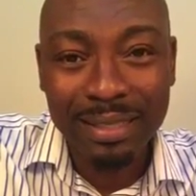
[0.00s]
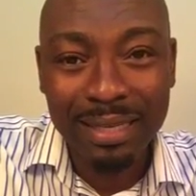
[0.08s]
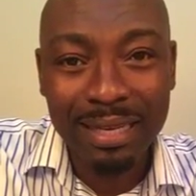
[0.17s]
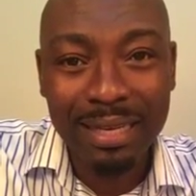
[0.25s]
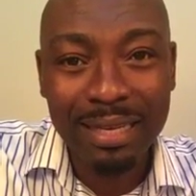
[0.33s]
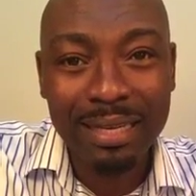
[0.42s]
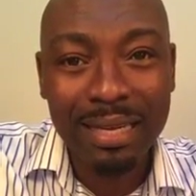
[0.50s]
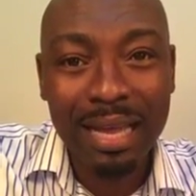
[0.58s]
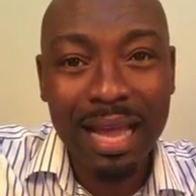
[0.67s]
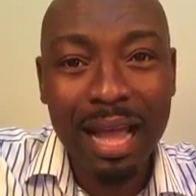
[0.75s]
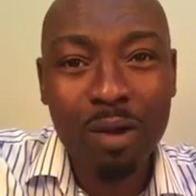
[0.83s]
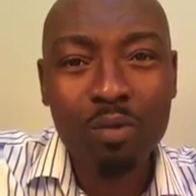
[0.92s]
And
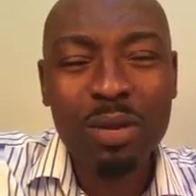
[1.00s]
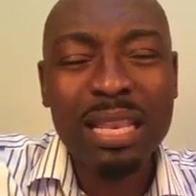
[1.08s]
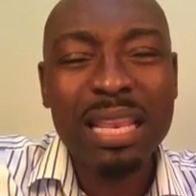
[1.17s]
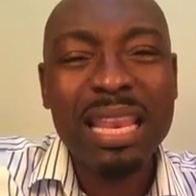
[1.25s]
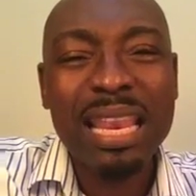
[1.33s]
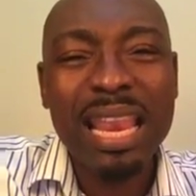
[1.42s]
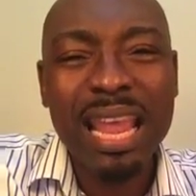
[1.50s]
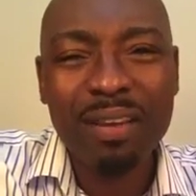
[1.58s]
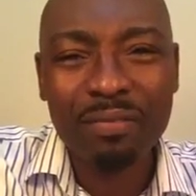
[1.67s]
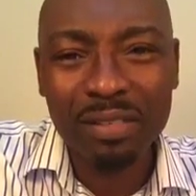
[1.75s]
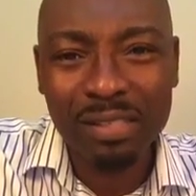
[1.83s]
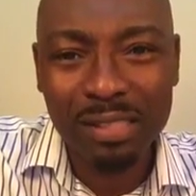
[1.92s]
I will
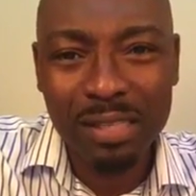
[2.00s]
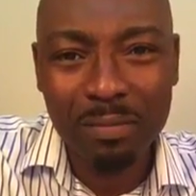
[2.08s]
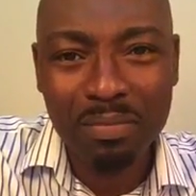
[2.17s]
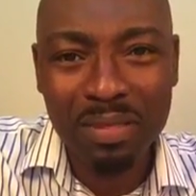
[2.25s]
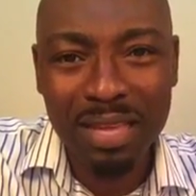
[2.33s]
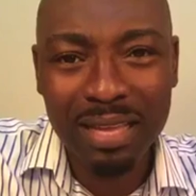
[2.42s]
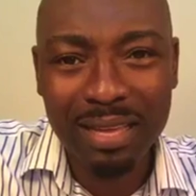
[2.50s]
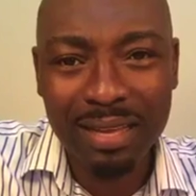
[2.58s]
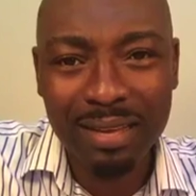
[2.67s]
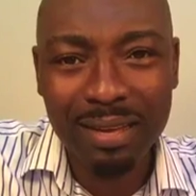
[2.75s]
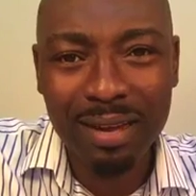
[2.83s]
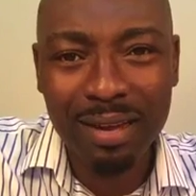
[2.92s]
never stop
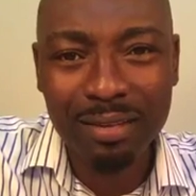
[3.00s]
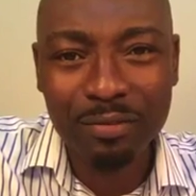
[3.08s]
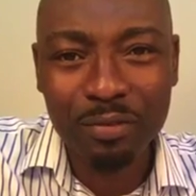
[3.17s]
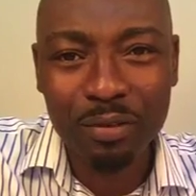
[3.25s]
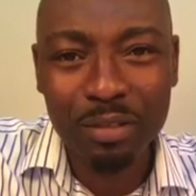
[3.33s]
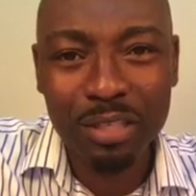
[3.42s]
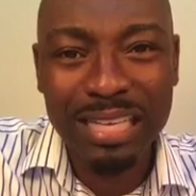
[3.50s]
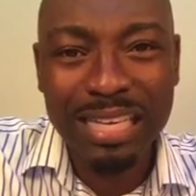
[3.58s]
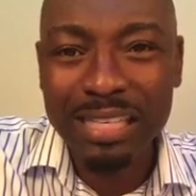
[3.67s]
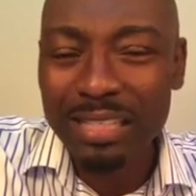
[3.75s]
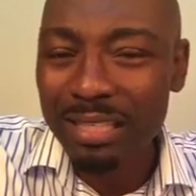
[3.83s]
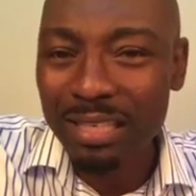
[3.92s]
thanking God for
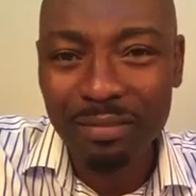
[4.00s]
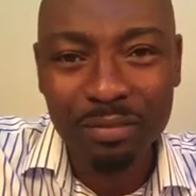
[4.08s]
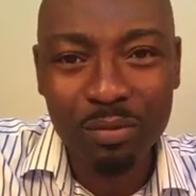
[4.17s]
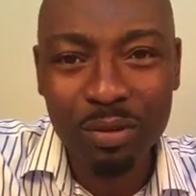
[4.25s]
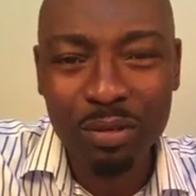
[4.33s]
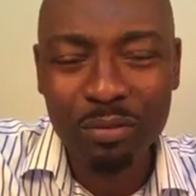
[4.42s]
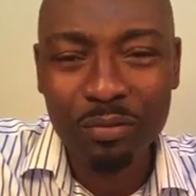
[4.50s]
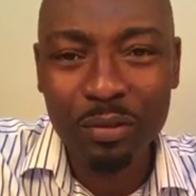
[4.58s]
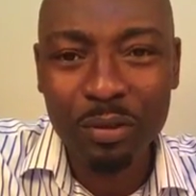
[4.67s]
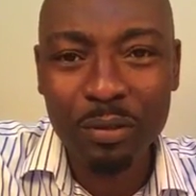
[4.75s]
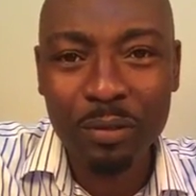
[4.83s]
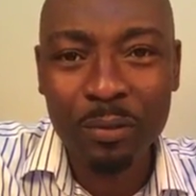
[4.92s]
each and every one of
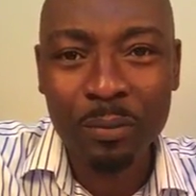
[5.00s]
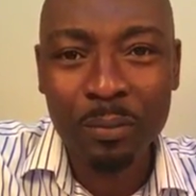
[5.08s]
you